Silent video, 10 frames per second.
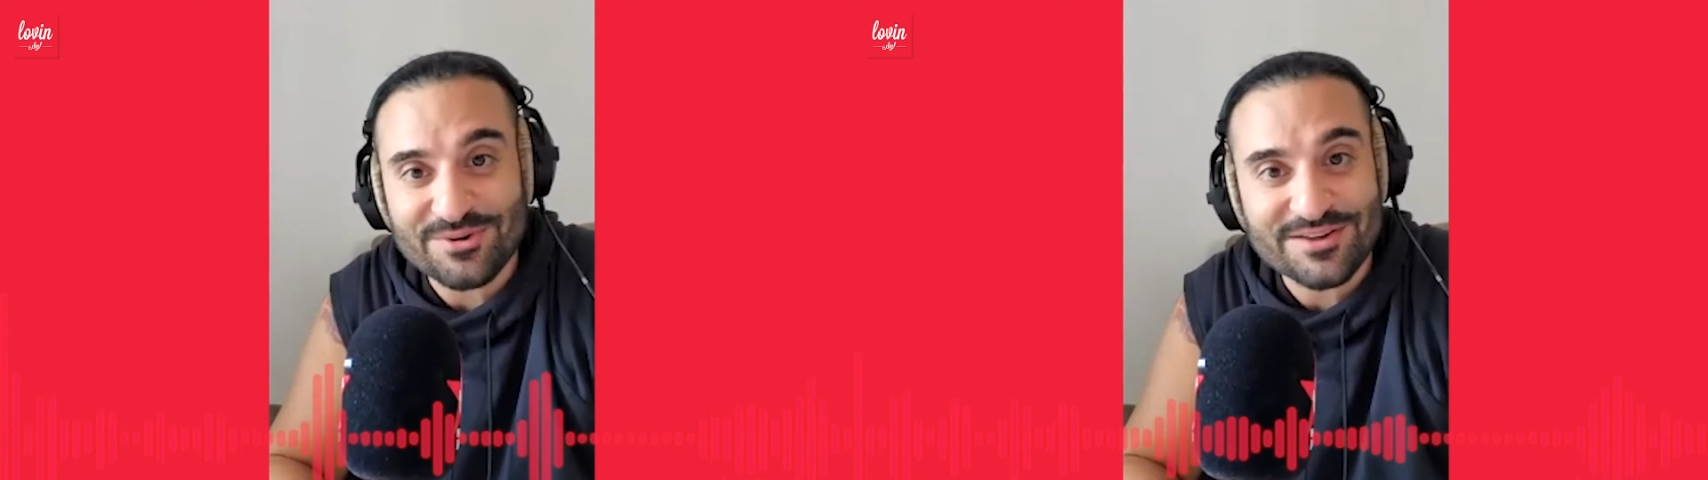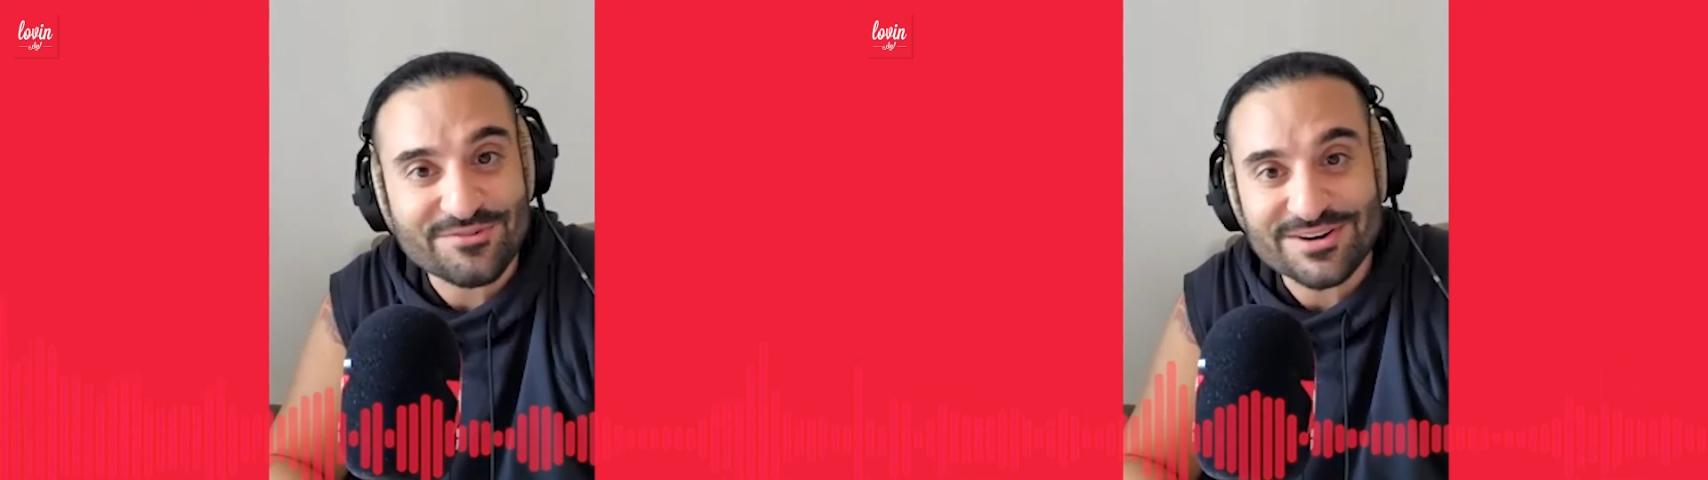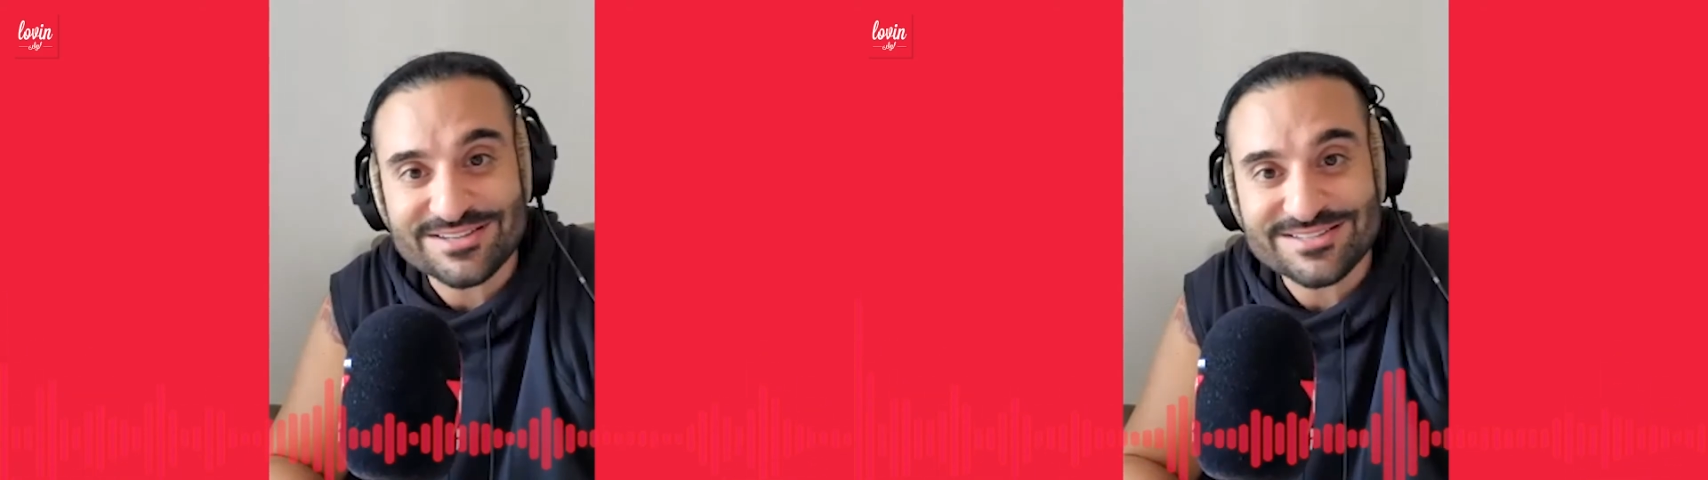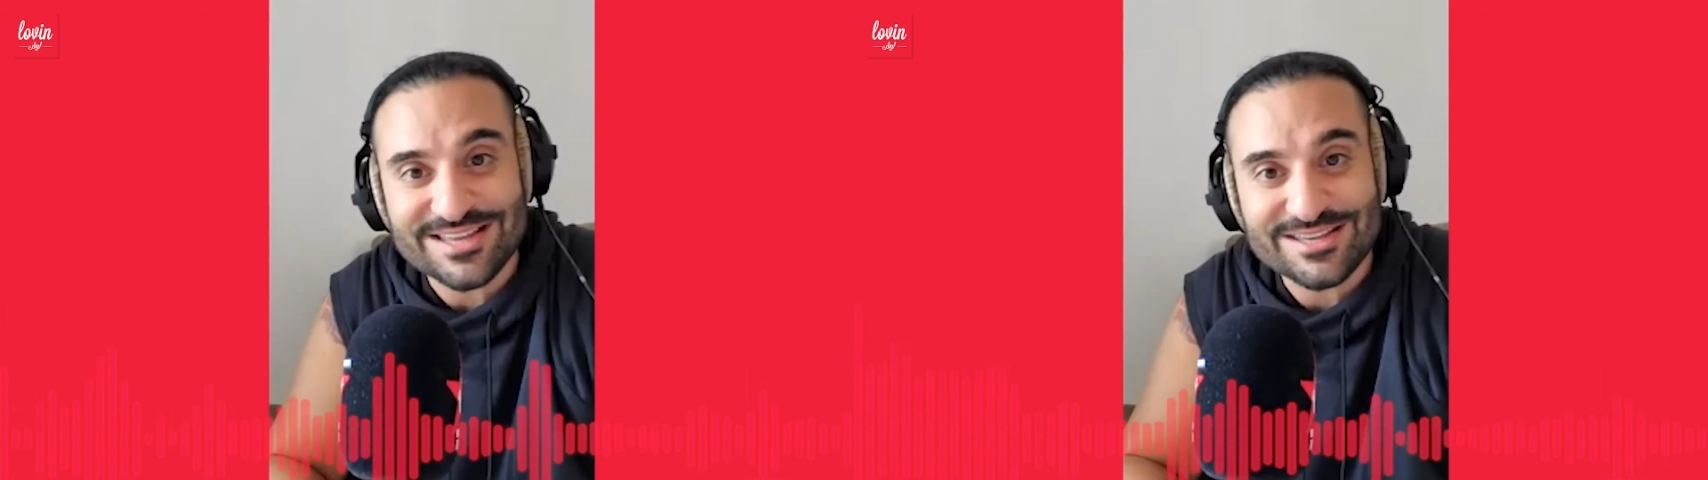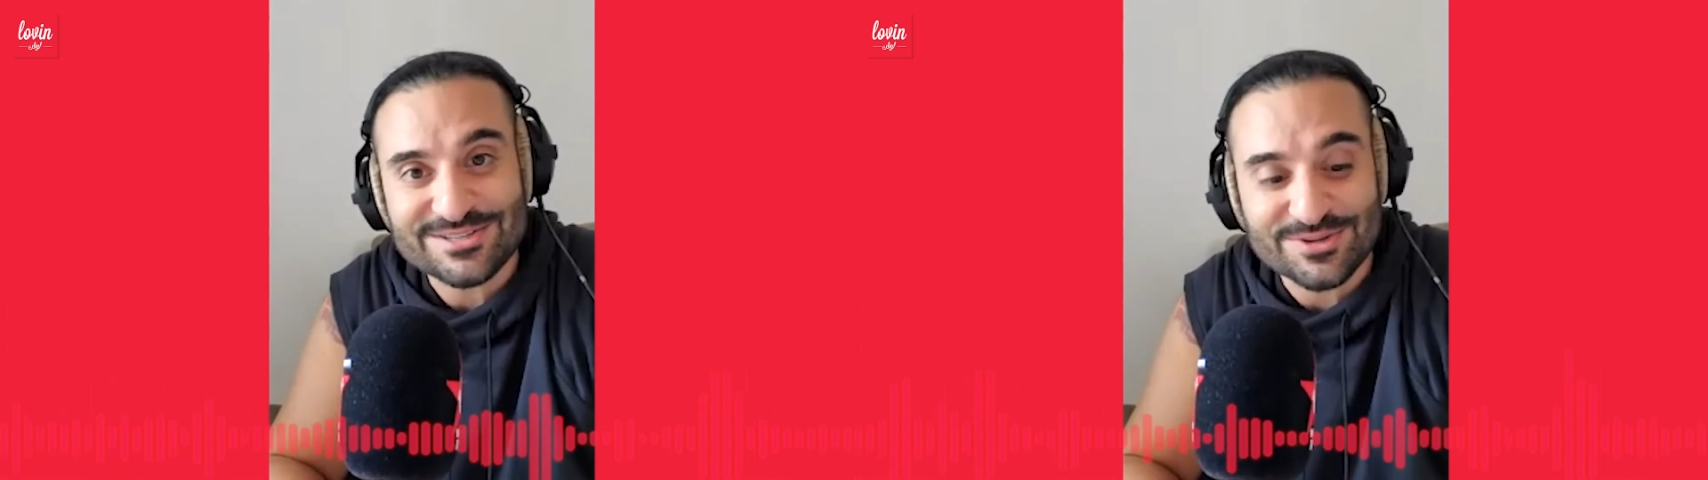whatever it is
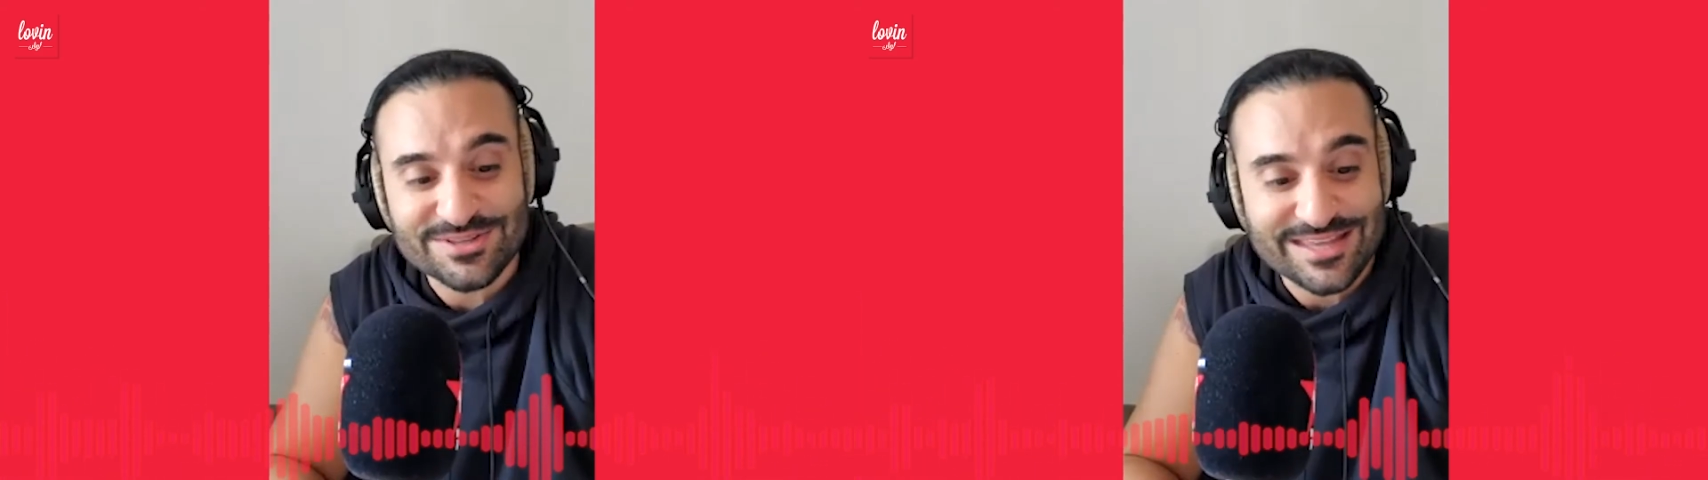that you're doing.